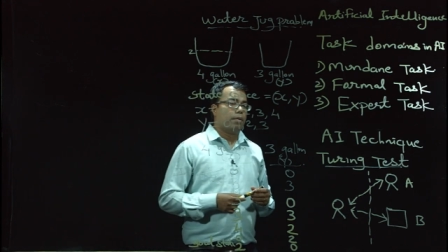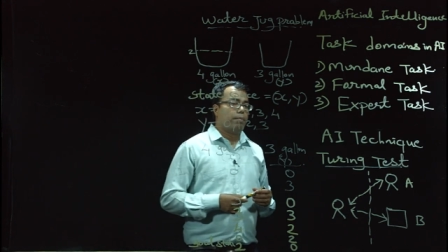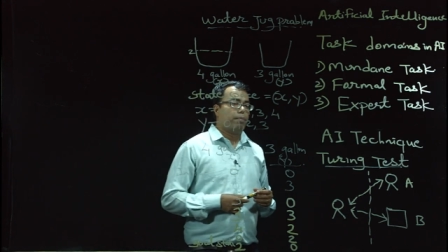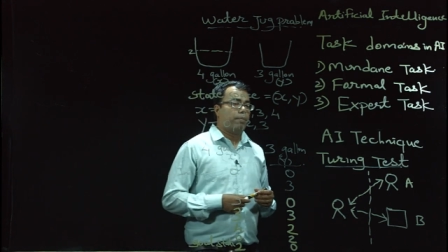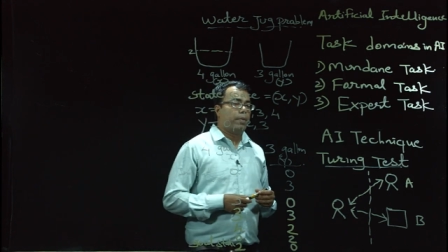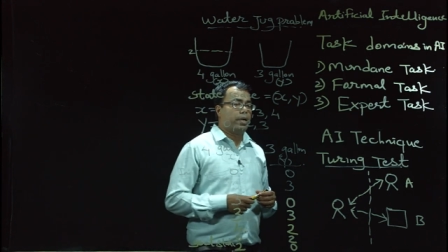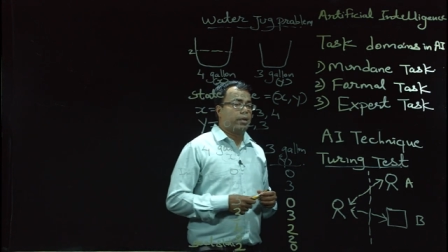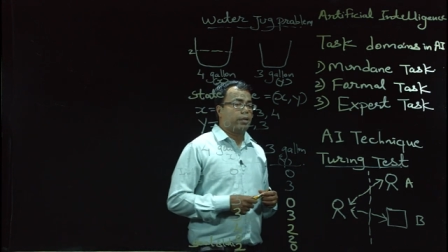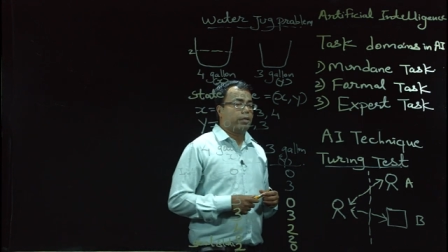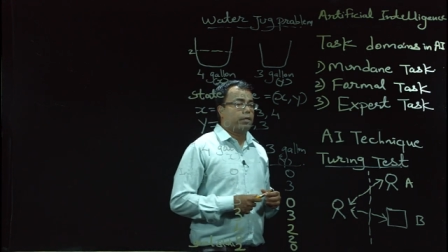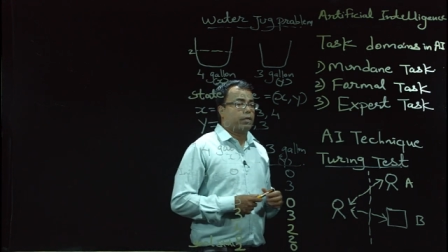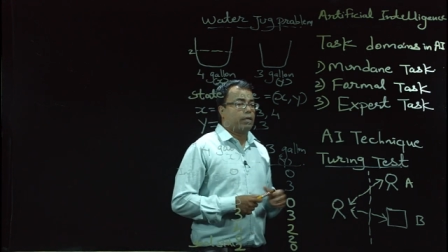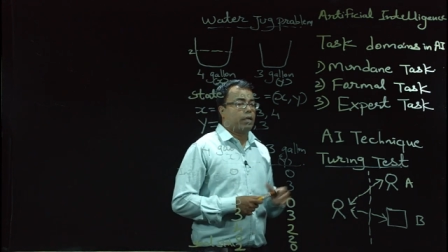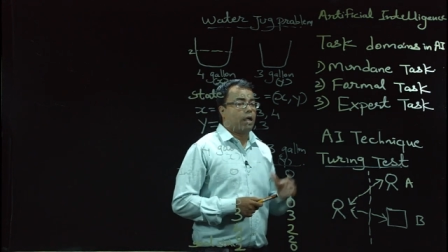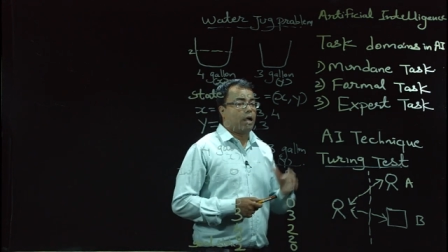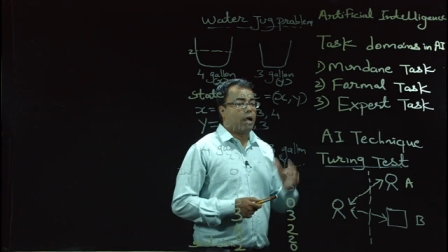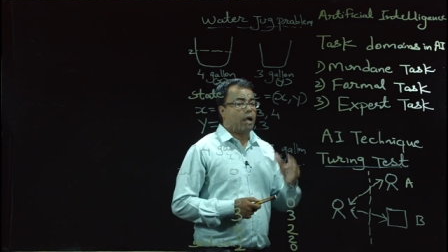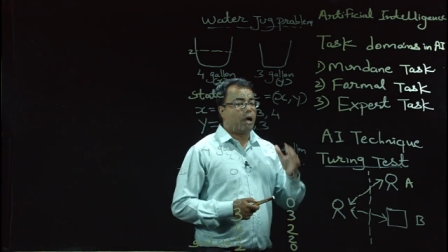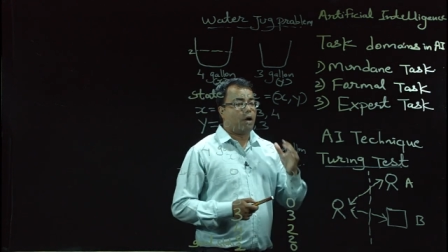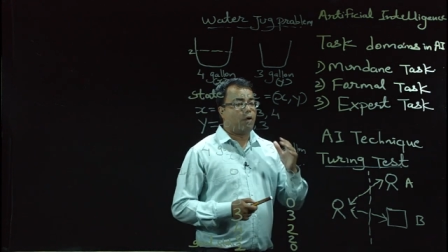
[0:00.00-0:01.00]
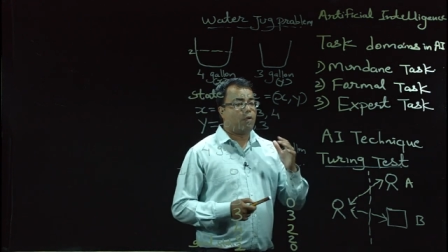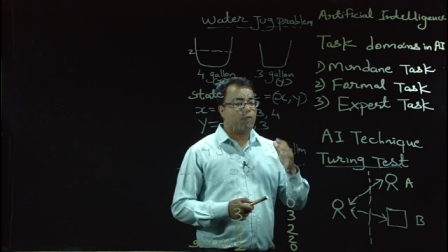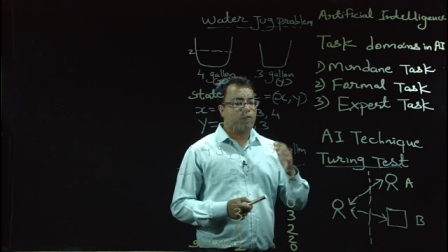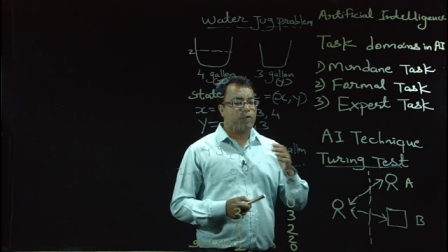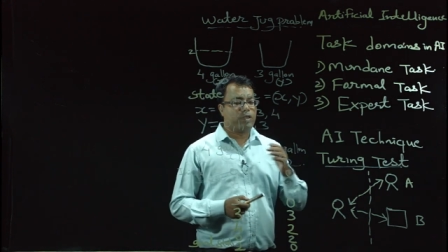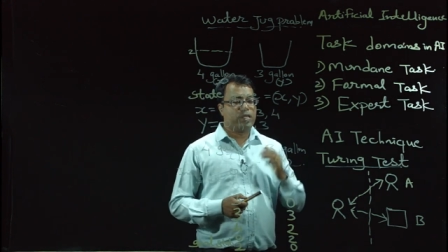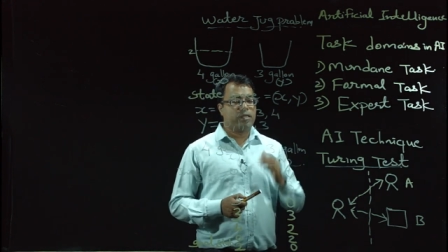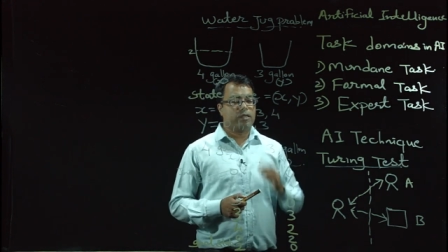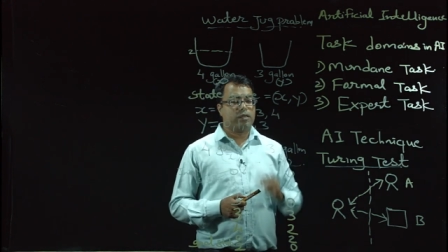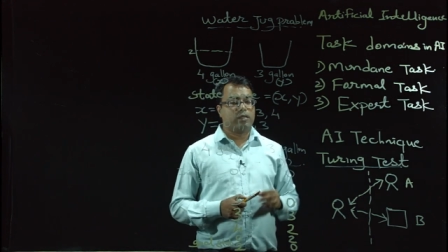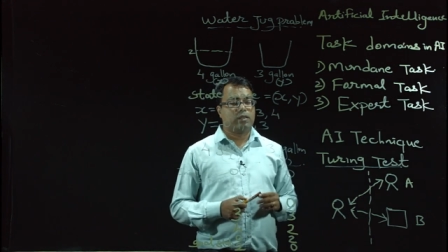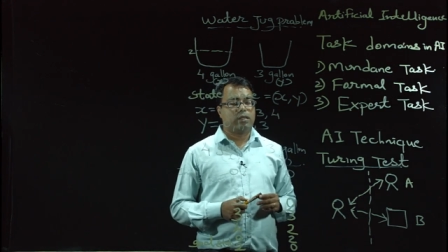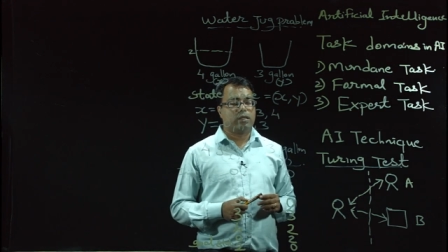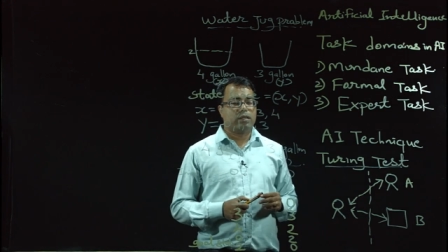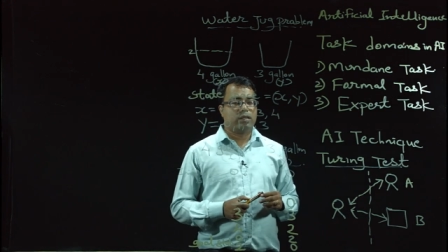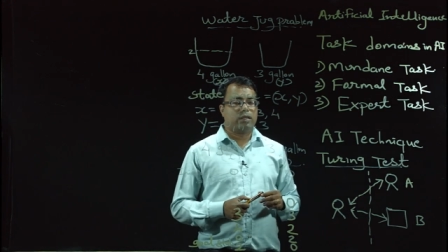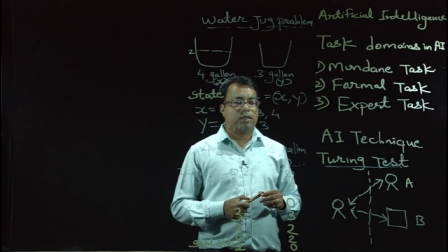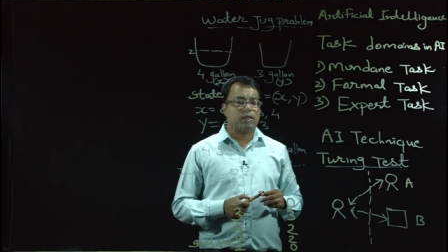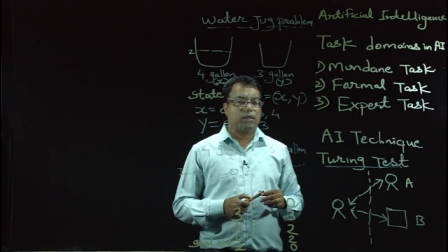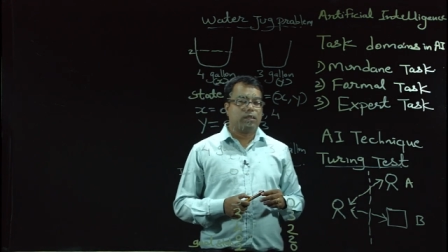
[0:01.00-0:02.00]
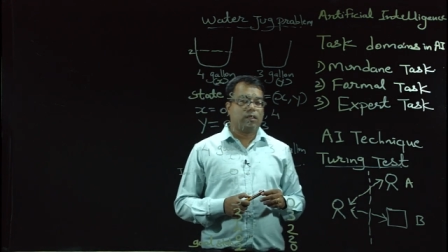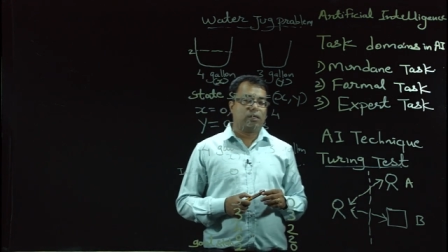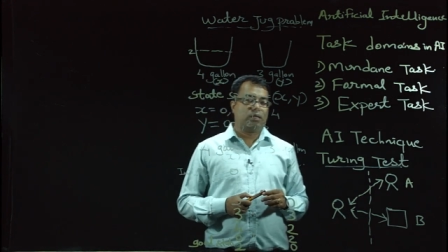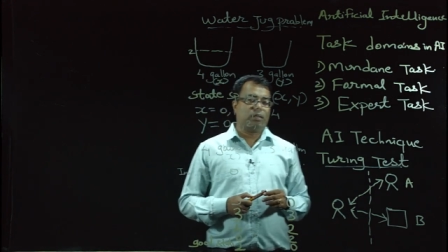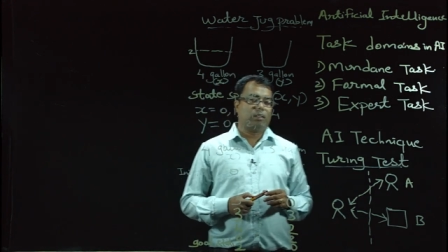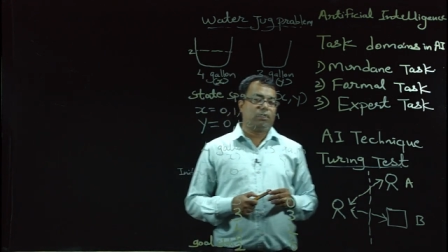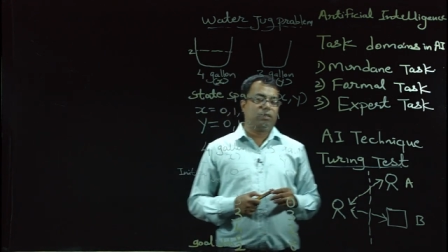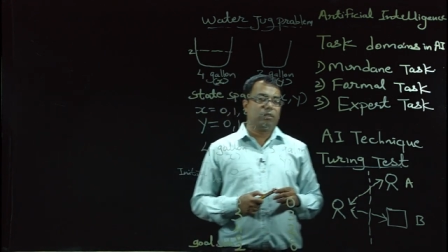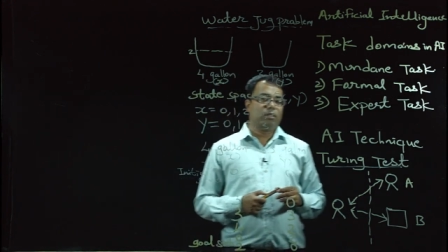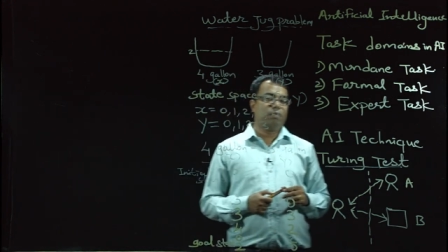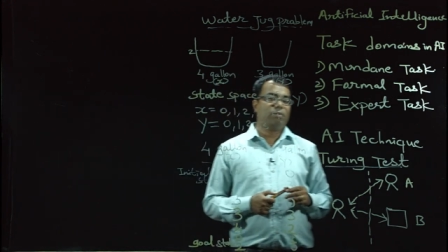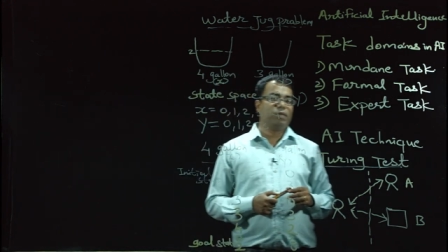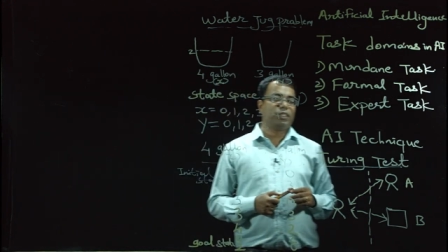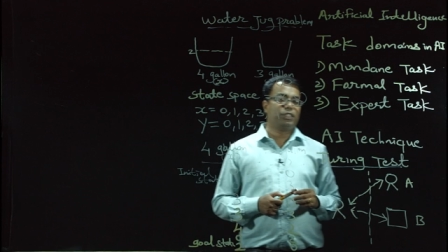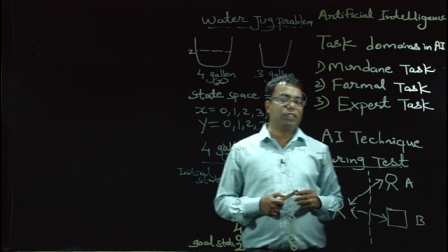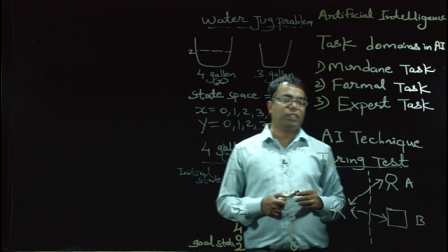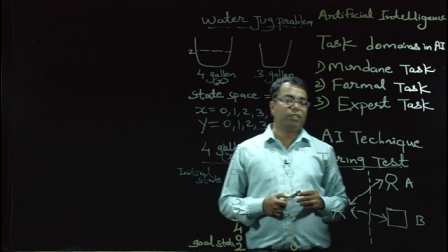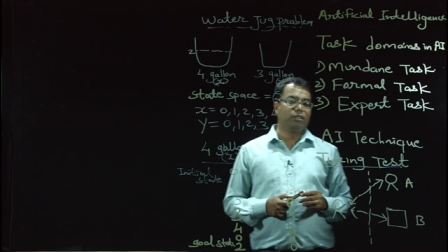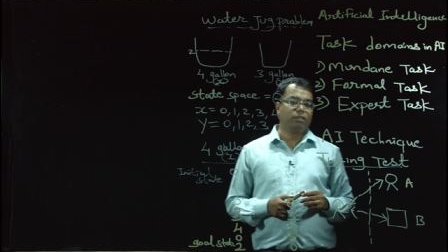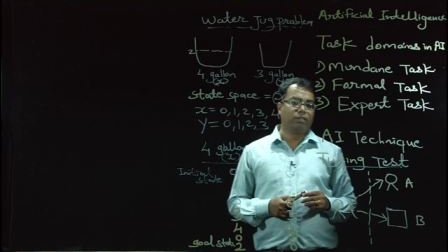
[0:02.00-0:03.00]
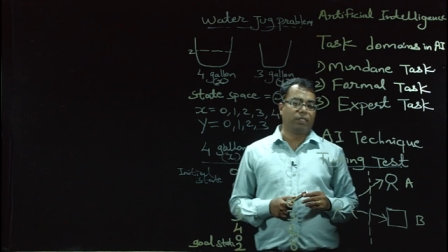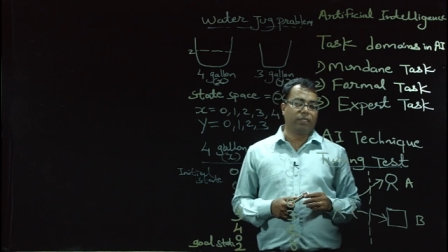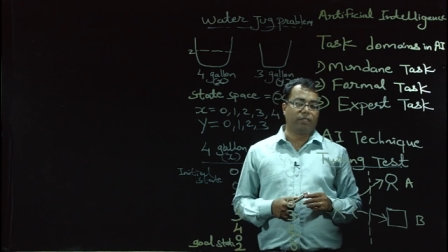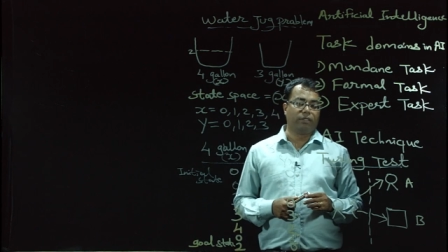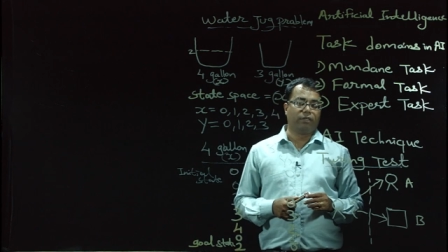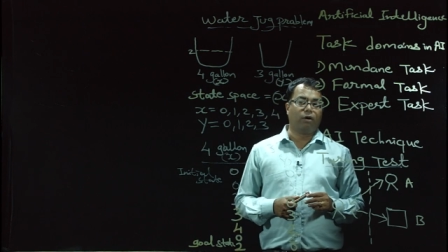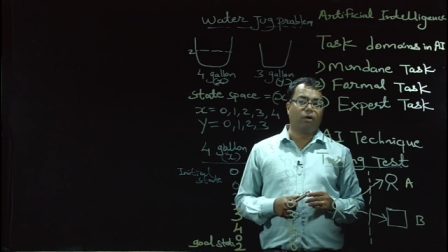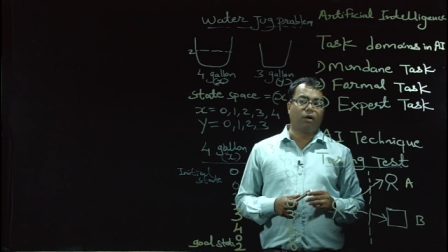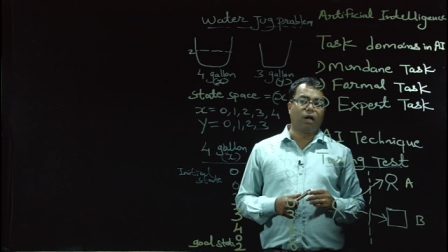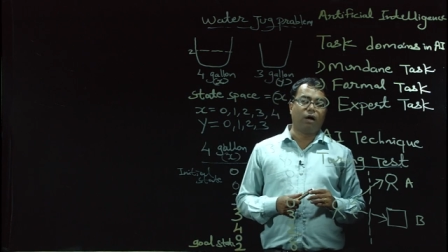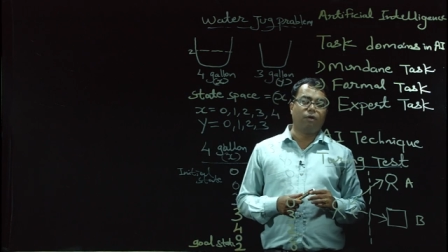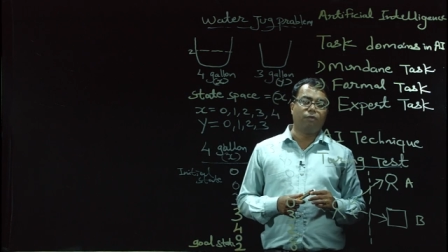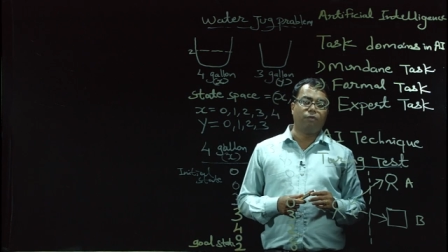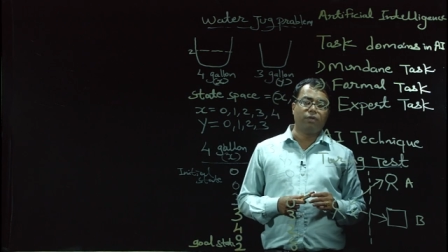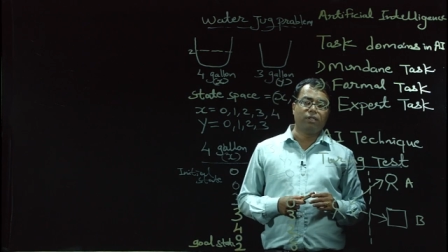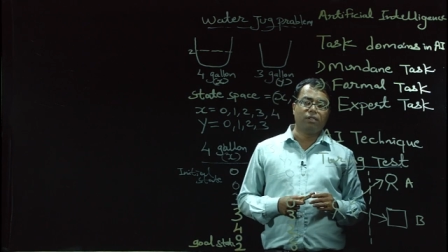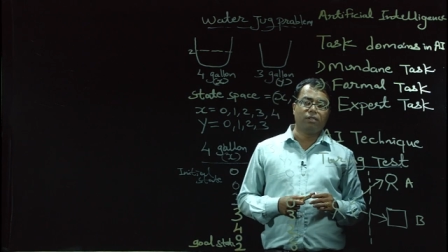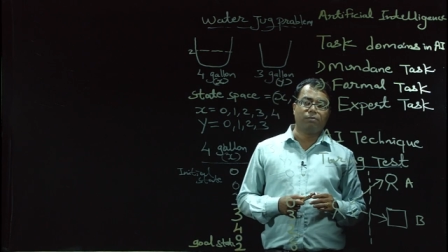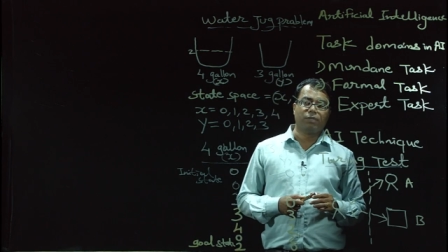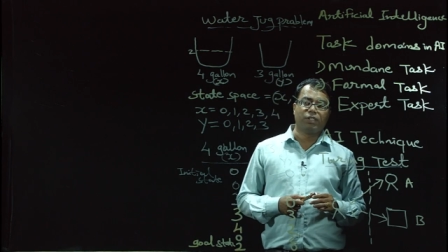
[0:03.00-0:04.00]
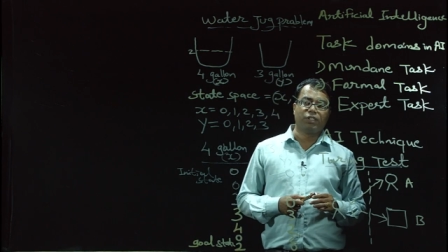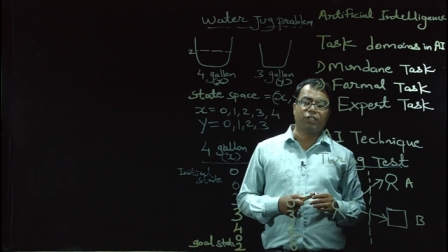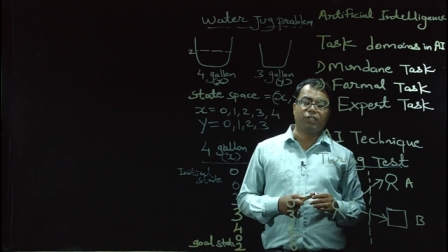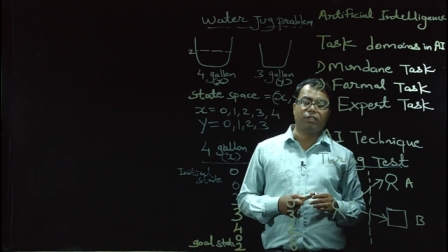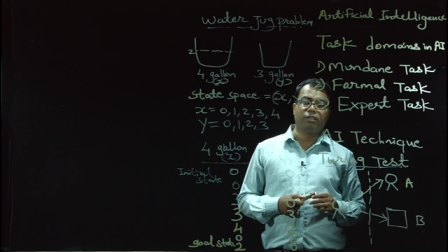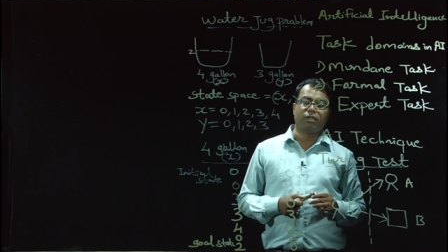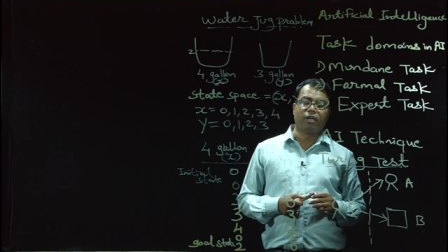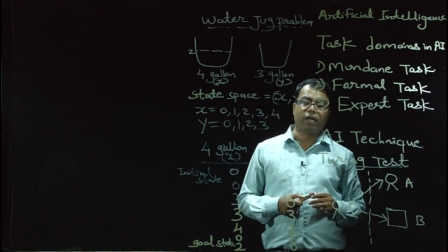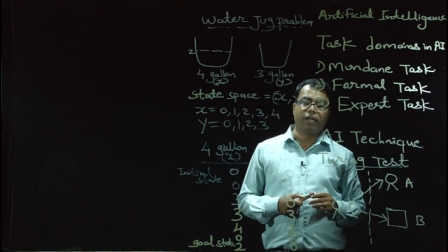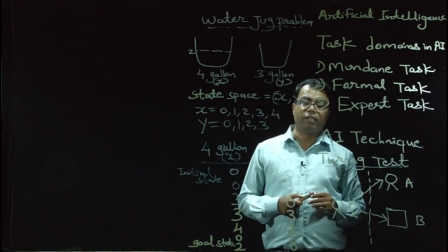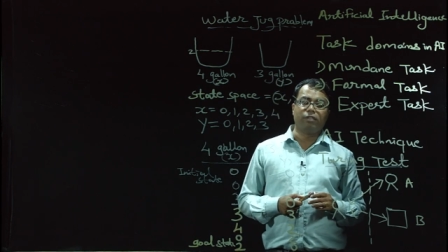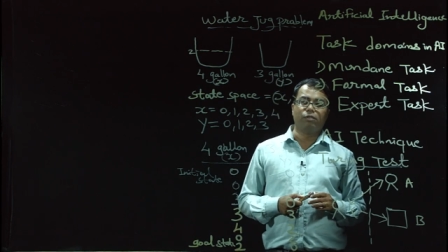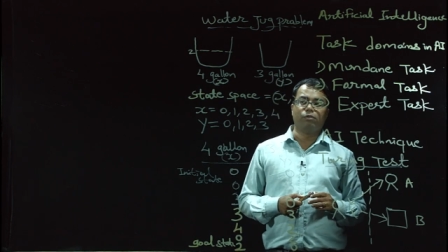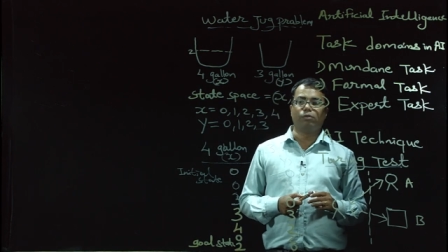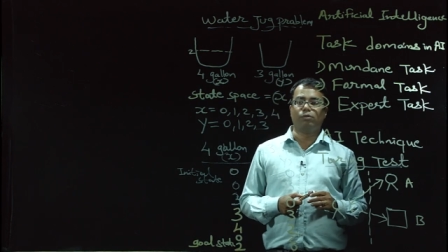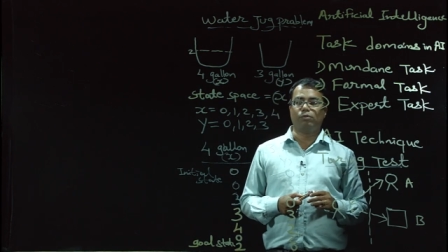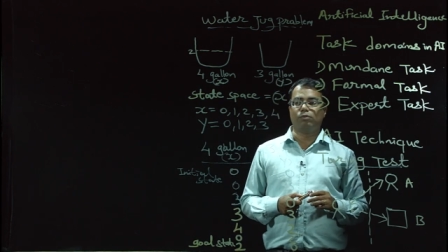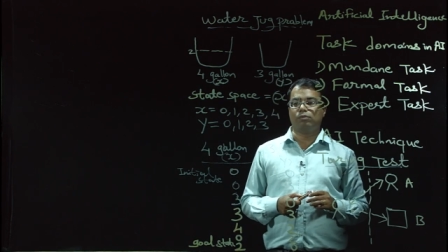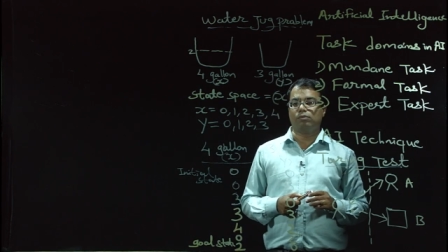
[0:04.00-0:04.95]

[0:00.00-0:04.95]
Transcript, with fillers: But how will the machine think or how will the machine try to